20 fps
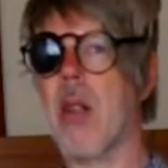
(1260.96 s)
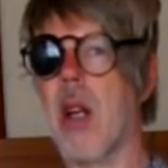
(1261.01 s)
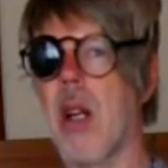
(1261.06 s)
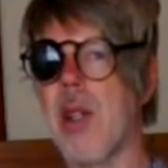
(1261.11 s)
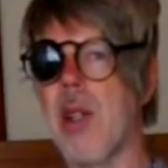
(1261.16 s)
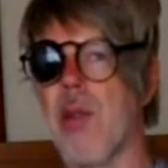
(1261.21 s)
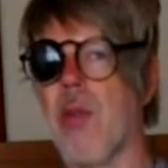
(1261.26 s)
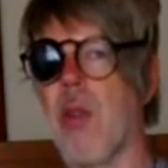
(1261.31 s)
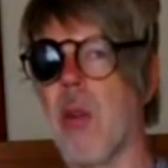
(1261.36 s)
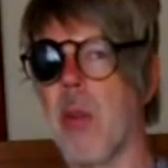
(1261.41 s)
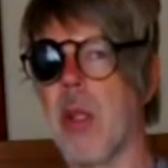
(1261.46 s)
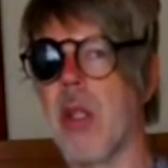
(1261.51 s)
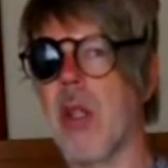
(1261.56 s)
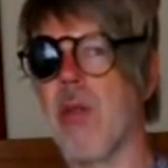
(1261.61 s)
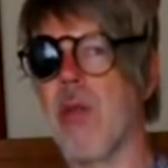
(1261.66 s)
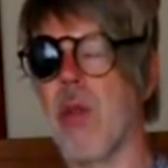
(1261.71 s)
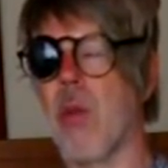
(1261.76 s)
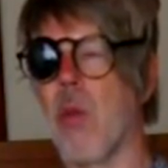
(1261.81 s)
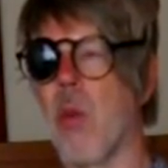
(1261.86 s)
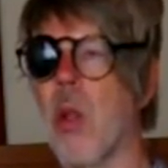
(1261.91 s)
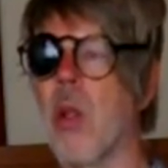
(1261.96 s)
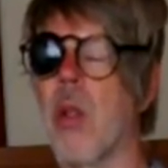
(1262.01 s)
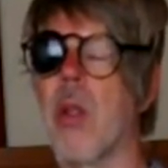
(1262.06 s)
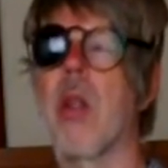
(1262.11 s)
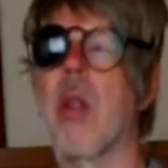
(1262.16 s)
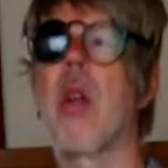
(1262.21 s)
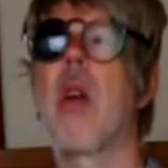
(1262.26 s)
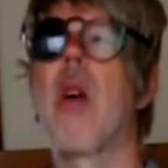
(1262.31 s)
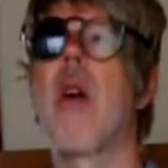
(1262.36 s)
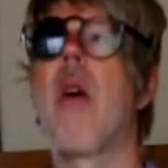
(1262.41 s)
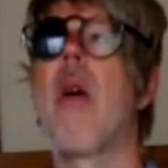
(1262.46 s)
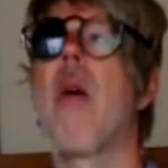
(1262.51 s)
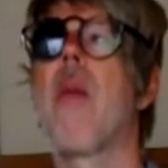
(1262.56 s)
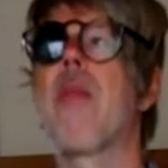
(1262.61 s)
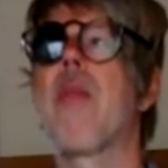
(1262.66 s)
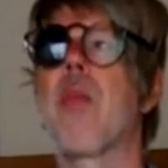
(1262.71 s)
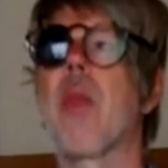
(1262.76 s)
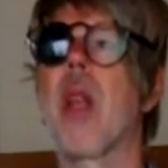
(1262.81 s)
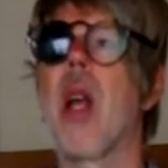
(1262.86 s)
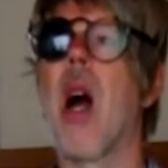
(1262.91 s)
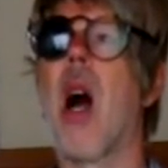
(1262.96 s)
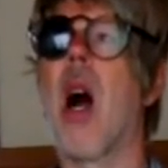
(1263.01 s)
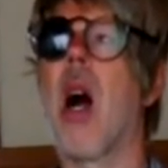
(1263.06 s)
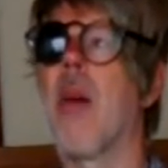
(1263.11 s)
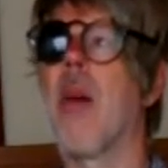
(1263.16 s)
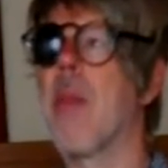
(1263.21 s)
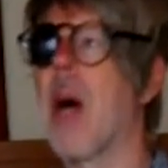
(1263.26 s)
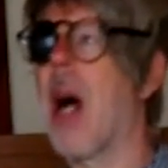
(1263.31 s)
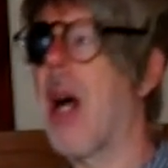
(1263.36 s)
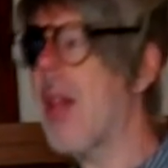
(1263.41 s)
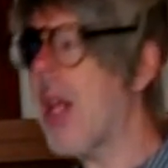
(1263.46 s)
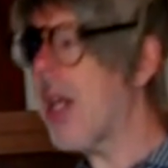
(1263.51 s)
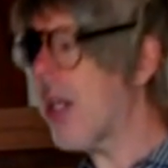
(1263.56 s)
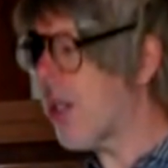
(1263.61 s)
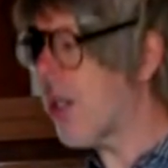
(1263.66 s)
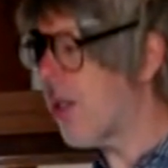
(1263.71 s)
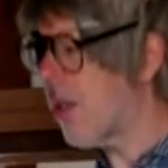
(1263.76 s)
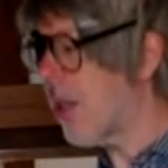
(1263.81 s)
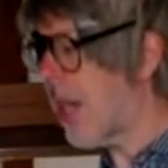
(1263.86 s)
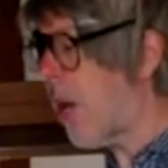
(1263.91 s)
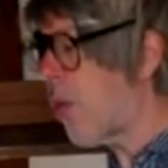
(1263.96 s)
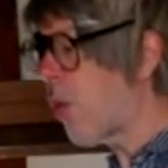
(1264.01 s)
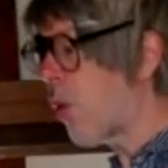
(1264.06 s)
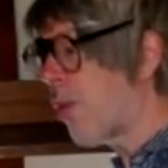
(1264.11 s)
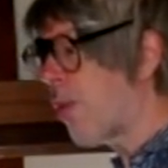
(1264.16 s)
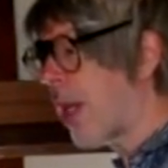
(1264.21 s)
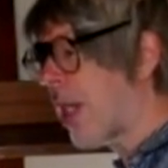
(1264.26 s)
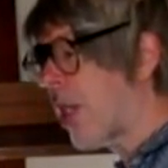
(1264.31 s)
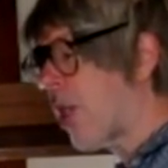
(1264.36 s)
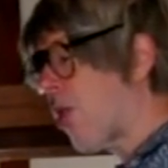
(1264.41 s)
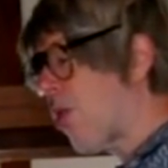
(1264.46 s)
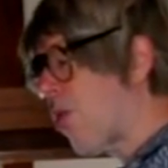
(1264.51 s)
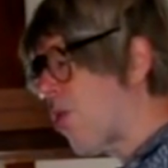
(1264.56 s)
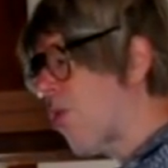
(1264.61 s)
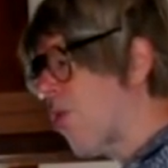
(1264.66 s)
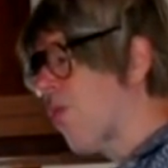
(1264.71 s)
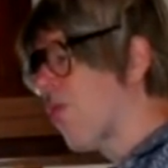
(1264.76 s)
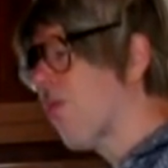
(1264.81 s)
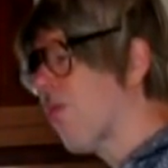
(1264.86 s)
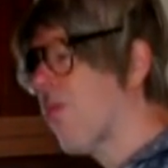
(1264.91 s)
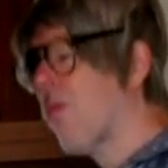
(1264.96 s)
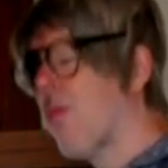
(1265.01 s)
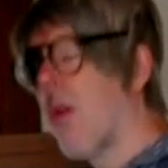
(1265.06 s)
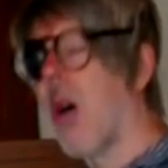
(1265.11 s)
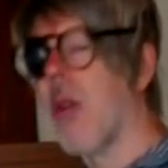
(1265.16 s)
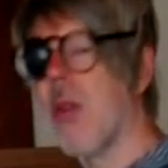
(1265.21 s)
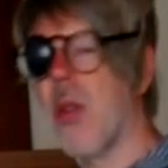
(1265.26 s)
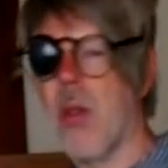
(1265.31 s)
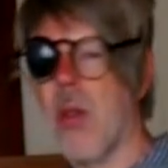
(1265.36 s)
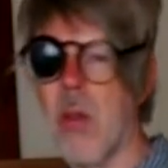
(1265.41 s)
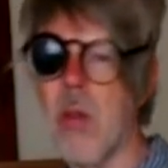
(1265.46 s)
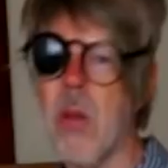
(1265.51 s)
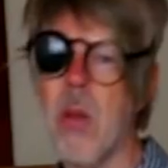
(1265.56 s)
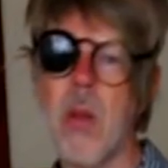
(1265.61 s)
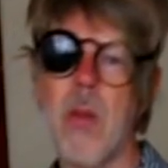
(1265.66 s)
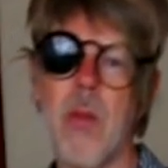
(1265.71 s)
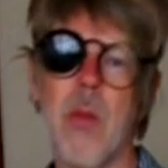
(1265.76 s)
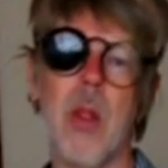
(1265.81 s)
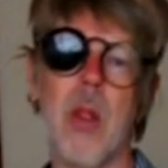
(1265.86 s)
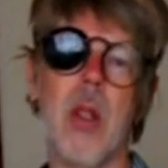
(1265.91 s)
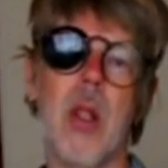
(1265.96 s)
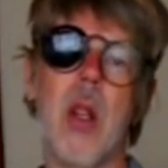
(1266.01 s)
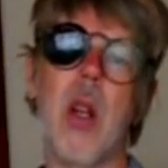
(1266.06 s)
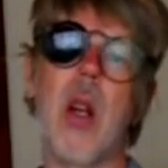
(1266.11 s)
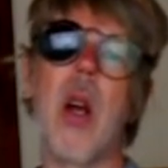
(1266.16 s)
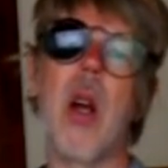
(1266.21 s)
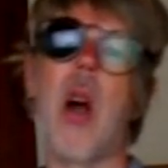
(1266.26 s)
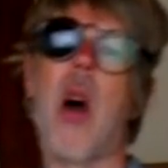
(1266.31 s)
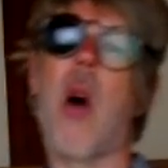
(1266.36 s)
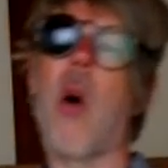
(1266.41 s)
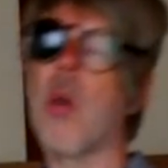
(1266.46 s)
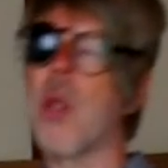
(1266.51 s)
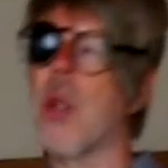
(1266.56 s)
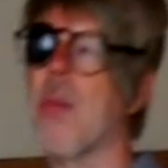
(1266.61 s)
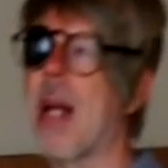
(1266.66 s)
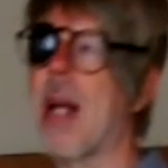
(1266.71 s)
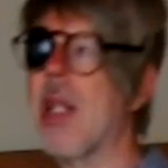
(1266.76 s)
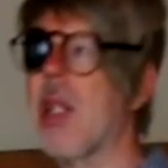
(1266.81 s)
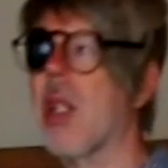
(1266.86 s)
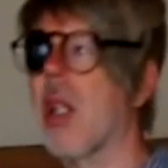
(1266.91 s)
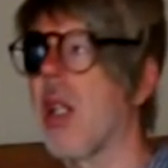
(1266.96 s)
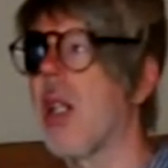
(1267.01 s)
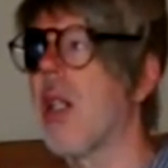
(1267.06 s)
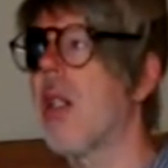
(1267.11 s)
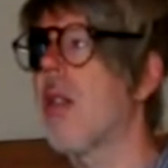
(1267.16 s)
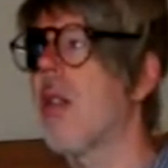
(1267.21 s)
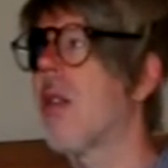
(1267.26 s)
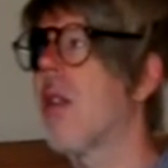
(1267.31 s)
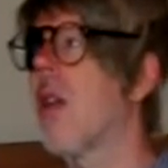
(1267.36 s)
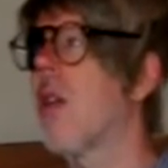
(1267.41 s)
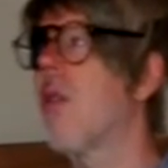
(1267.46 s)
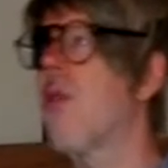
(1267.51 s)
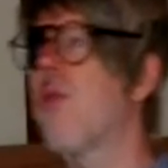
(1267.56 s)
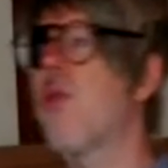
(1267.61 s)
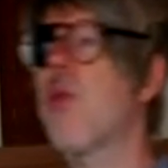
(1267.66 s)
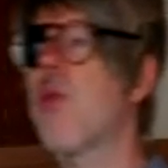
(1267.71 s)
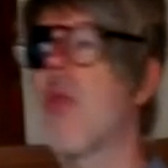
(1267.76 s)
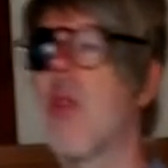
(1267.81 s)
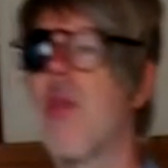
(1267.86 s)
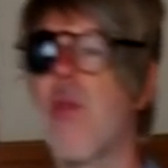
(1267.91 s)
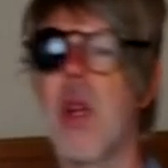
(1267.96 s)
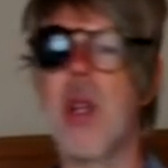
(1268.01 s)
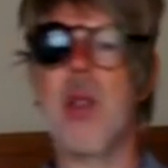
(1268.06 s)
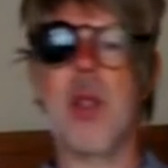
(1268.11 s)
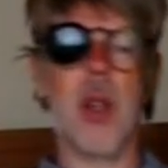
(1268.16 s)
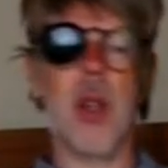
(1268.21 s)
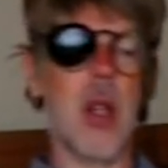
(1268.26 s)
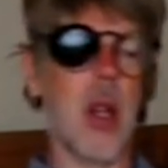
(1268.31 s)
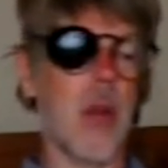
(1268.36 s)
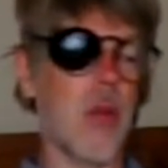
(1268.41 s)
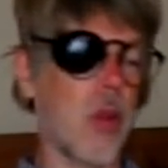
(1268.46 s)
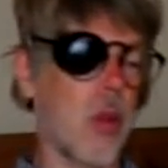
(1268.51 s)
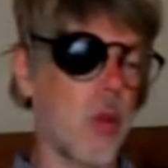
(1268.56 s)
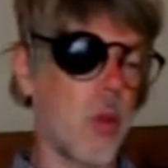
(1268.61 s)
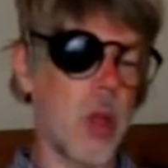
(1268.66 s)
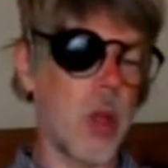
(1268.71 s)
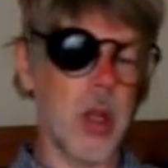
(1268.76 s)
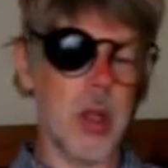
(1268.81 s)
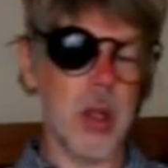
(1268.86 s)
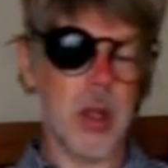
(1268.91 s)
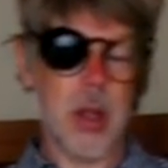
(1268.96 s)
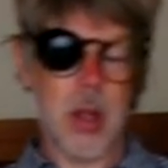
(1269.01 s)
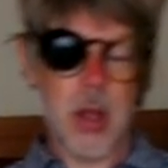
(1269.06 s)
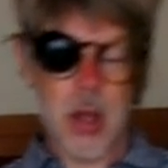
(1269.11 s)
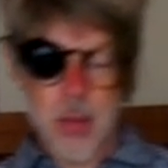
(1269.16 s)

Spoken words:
guy's from a different world. And that will make you marginal automatically. You know, if I turn up for work